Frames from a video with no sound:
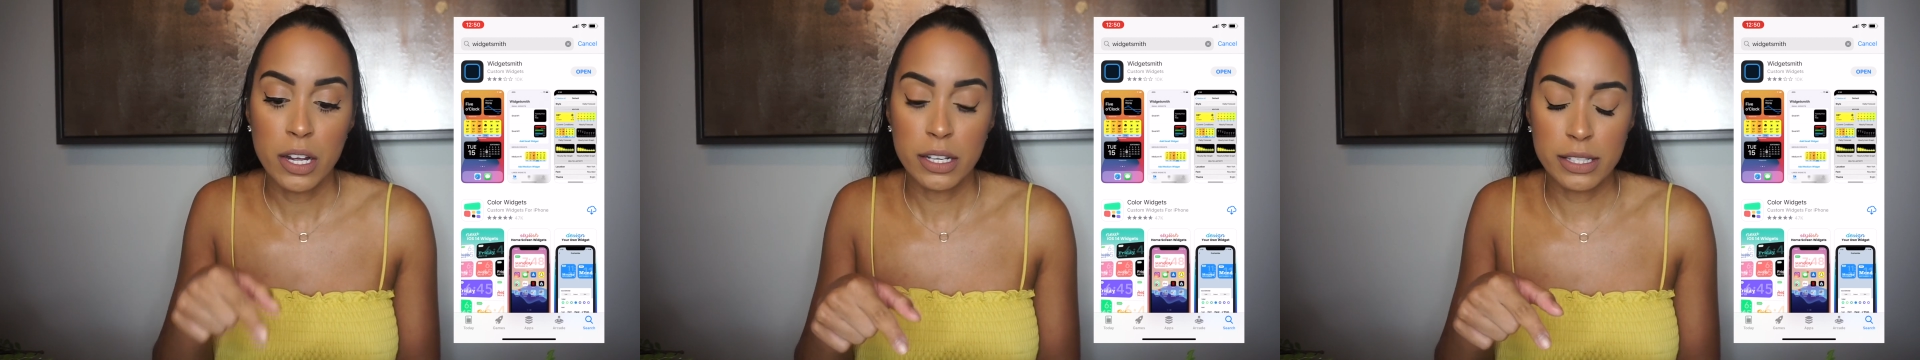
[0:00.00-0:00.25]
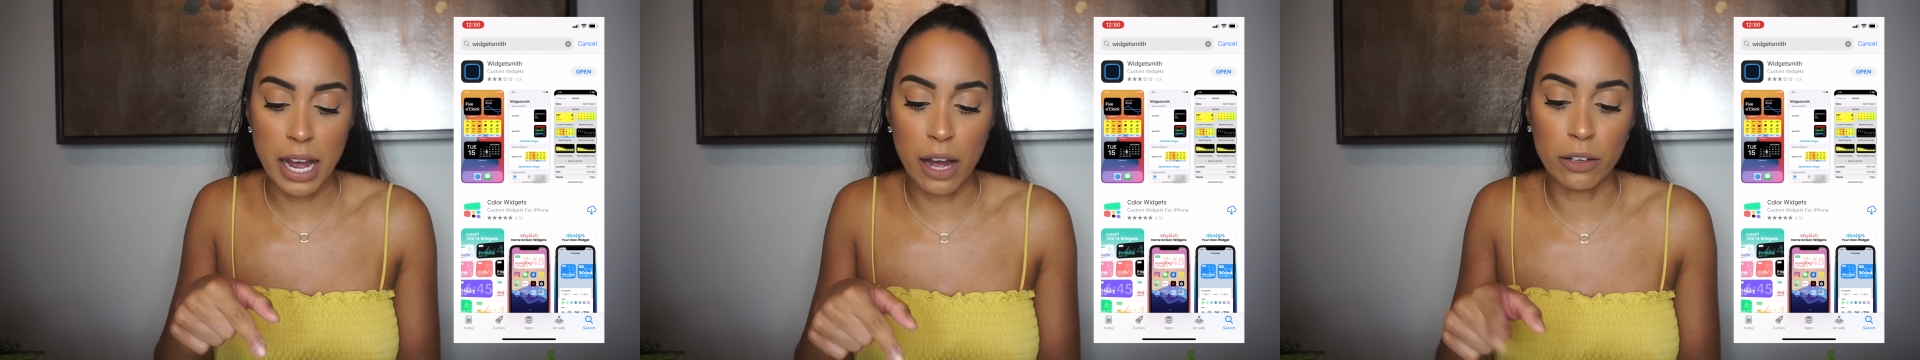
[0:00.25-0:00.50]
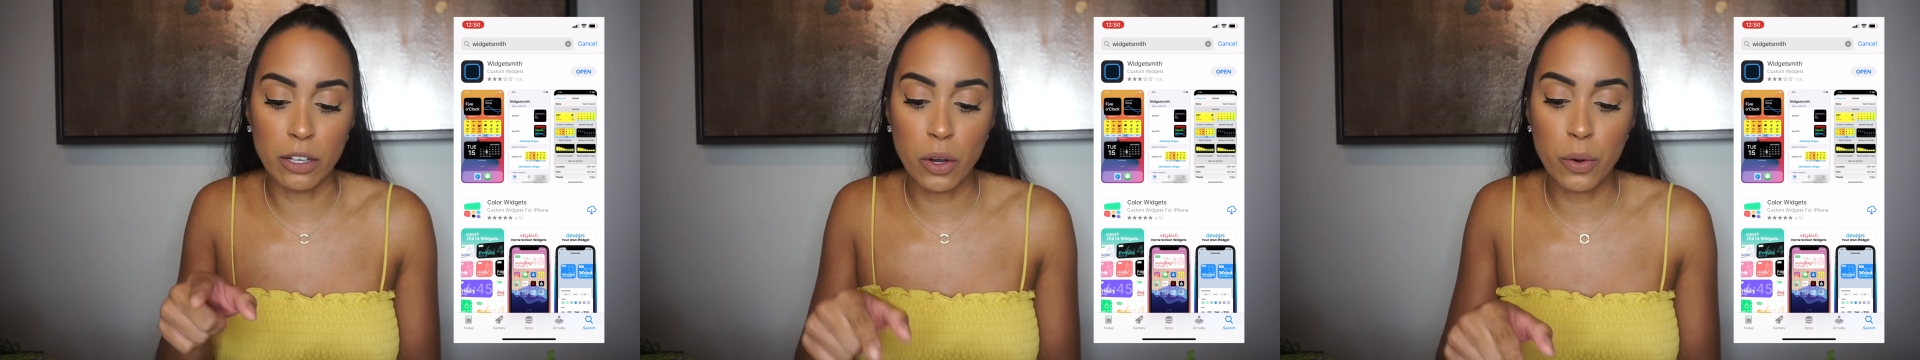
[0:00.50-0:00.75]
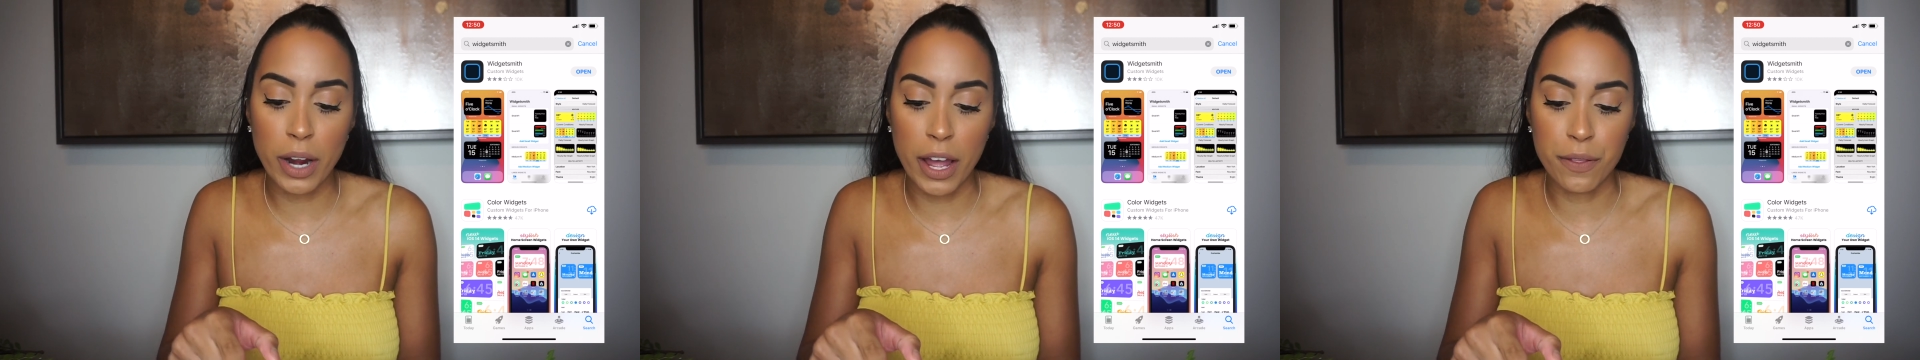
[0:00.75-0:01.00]

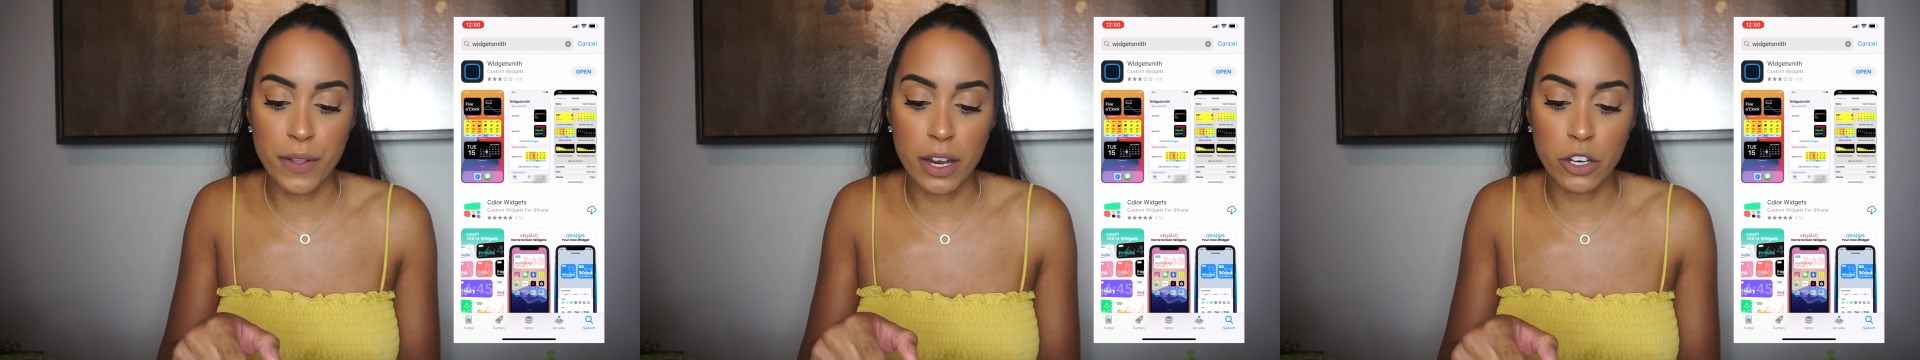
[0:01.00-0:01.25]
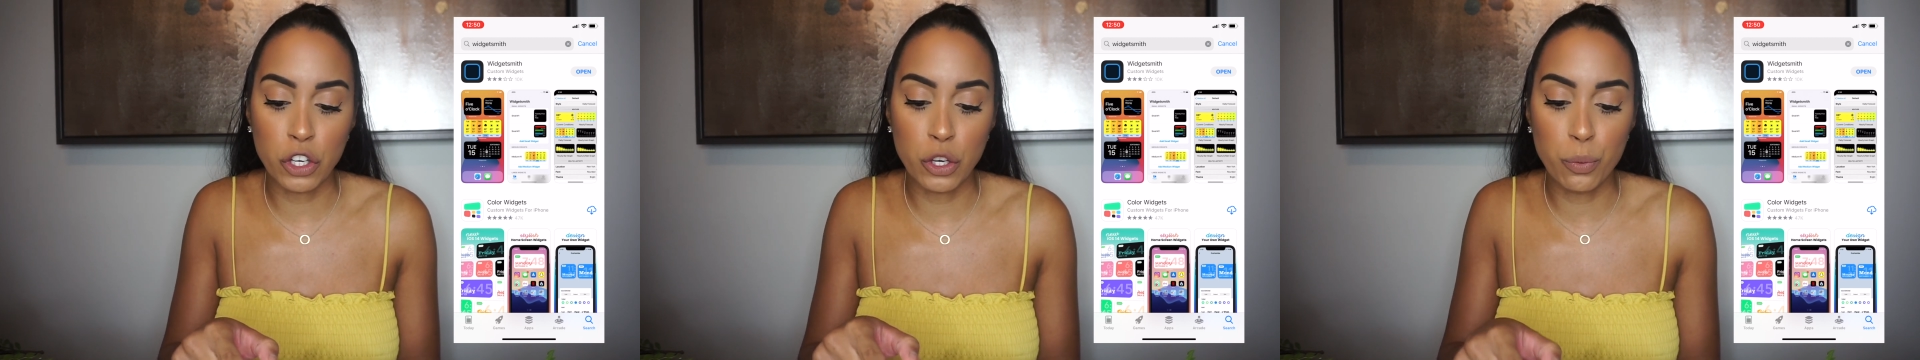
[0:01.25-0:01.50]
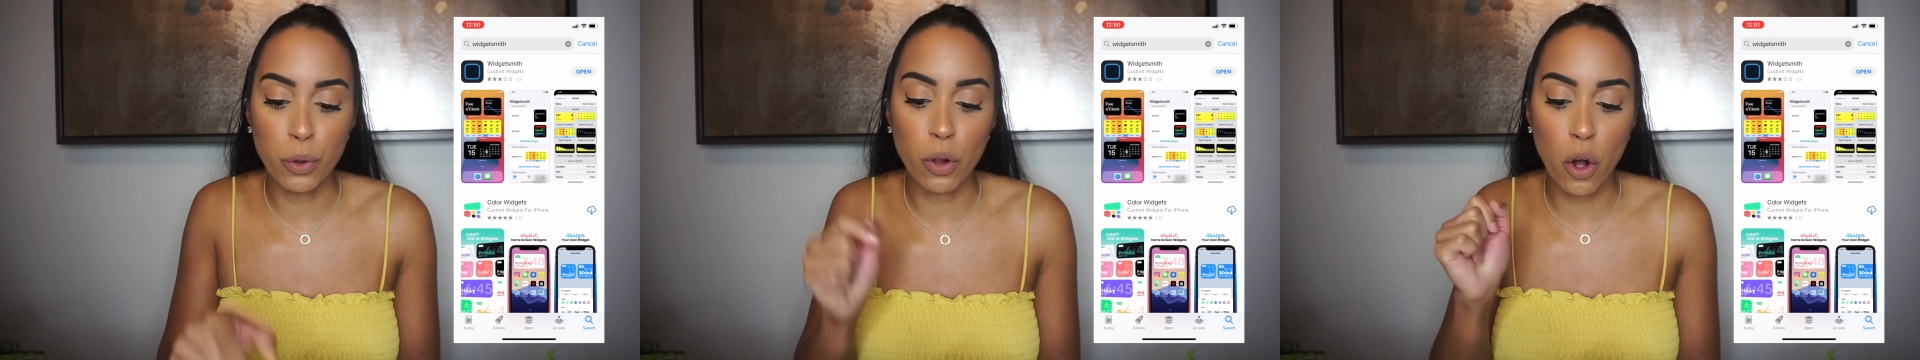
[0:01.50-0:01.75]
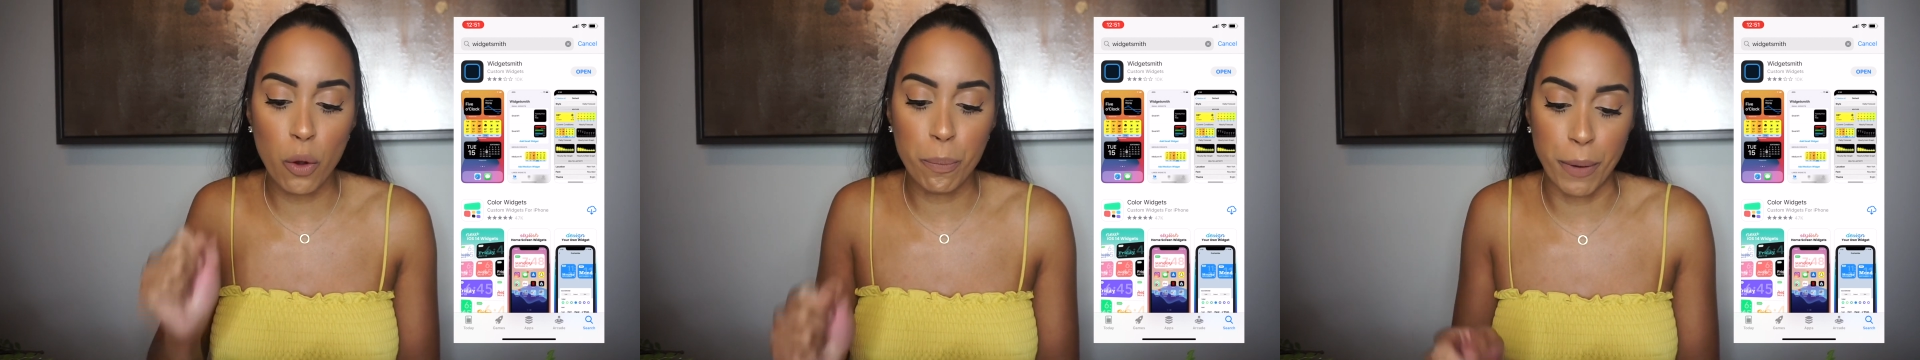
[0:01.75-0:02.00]
download and then you will
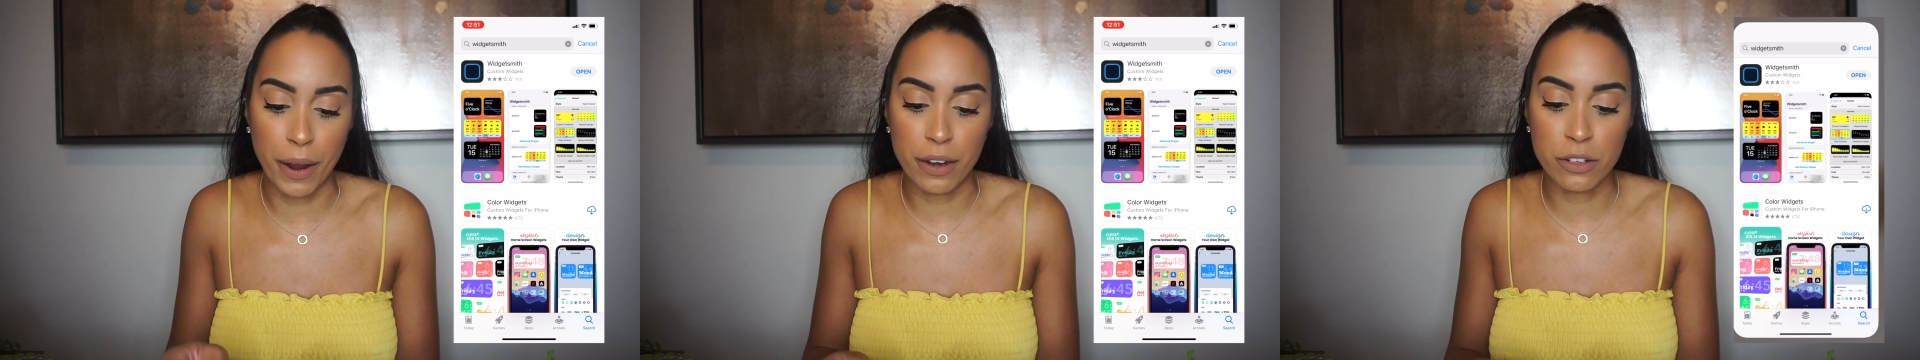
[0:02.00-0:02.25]
open.